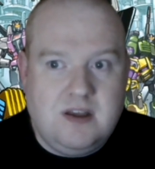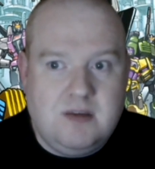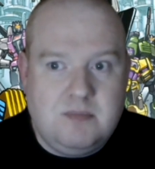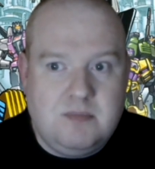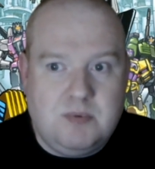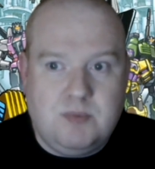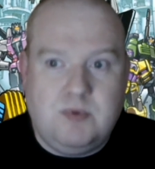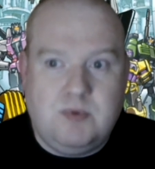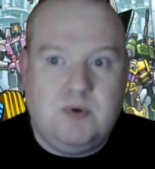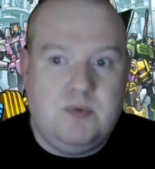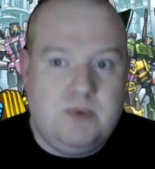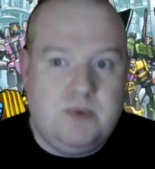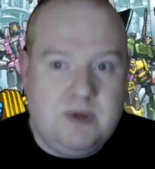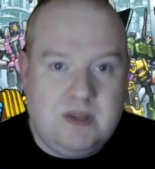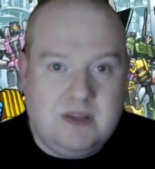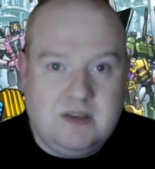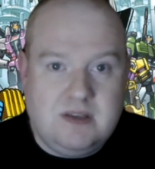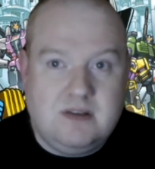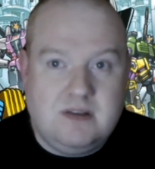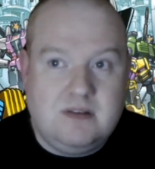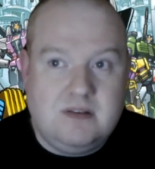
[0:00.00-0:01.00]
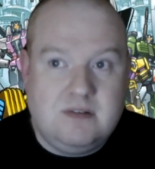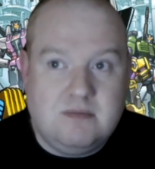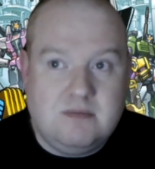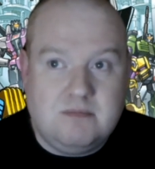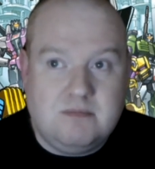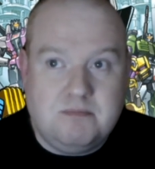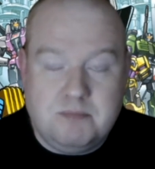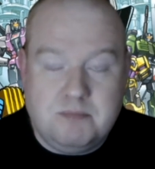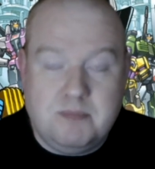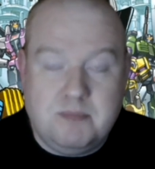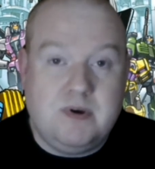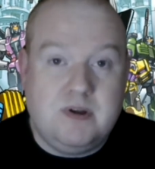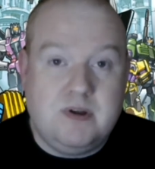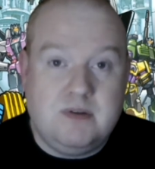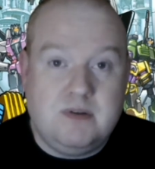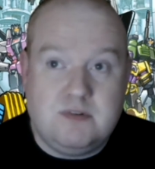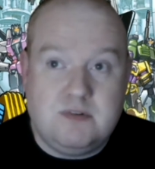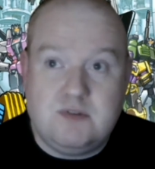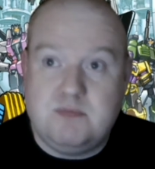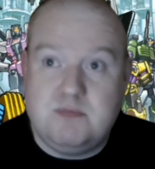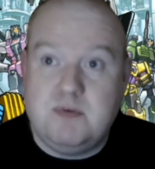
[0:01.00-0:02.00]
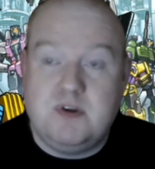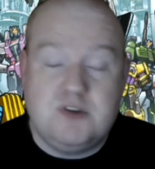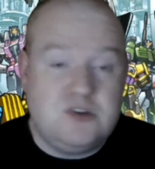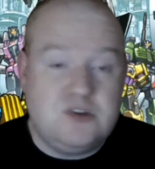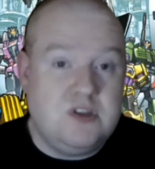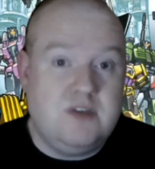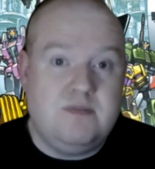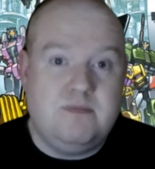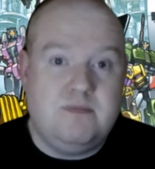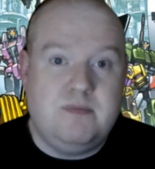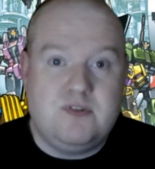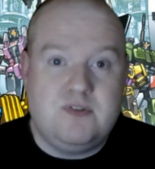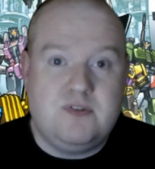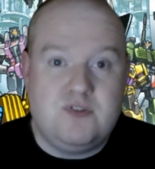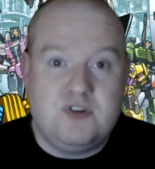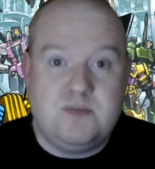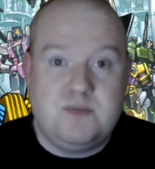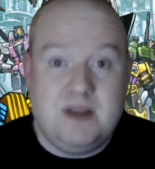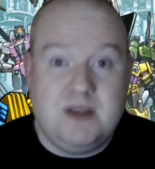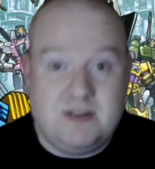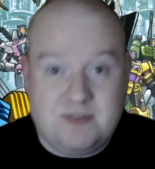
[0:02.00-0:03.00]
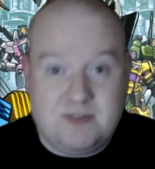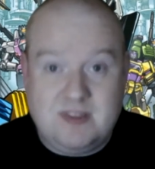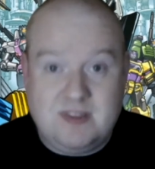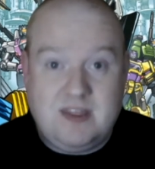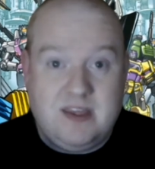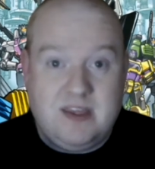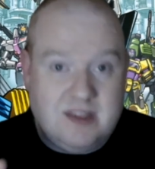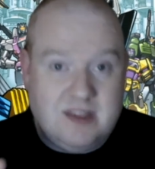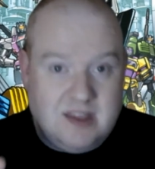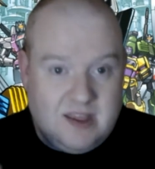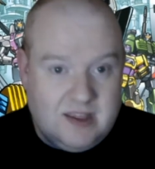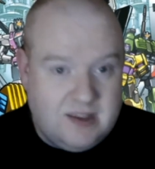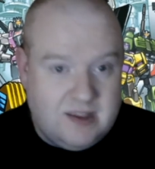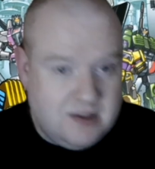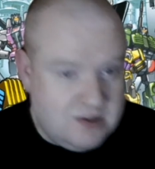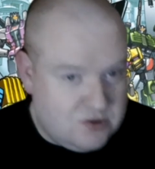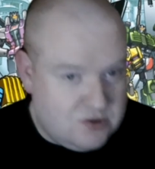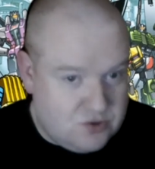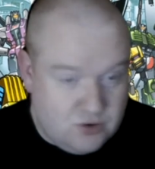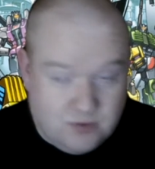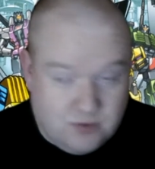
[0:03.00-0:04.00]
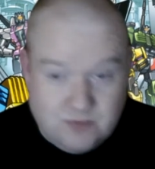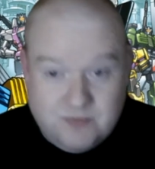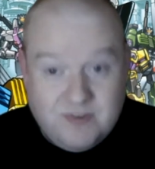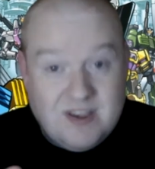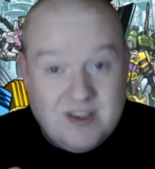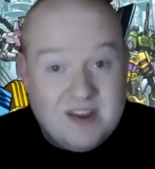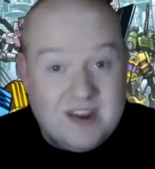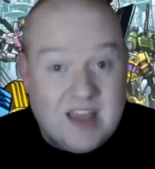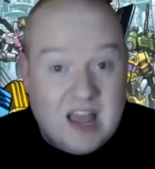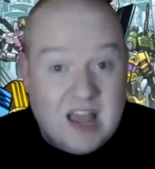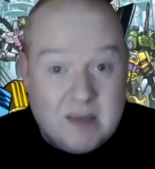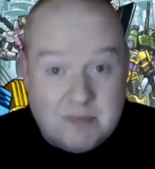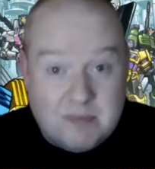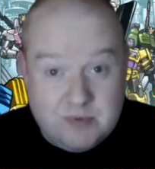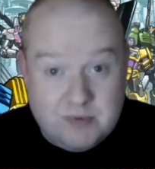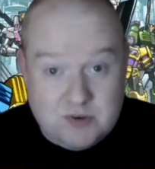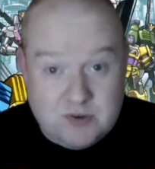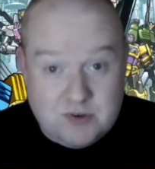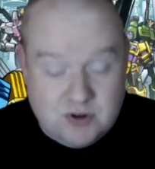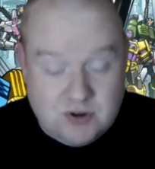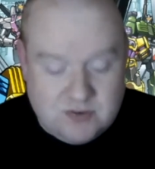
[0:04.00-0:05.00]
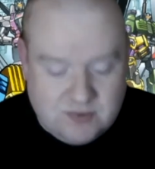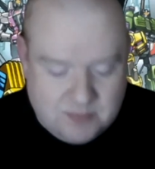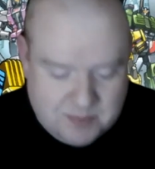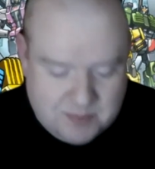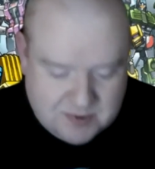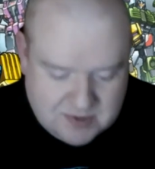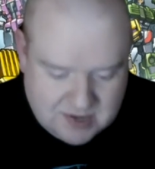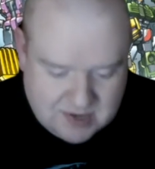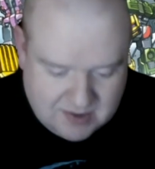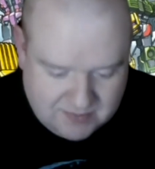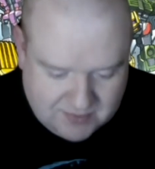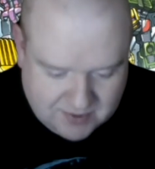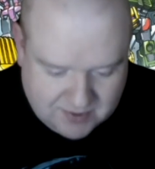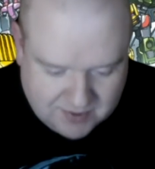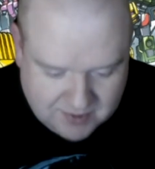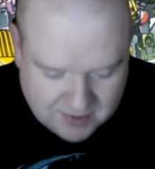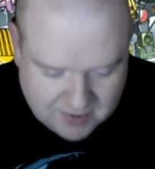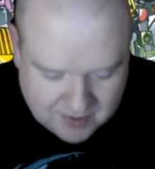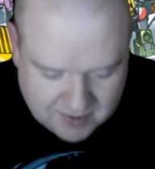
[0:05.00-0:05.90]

But Will Wheaton, much love and much respect for that guy. So very happy with the choice for Perceptor.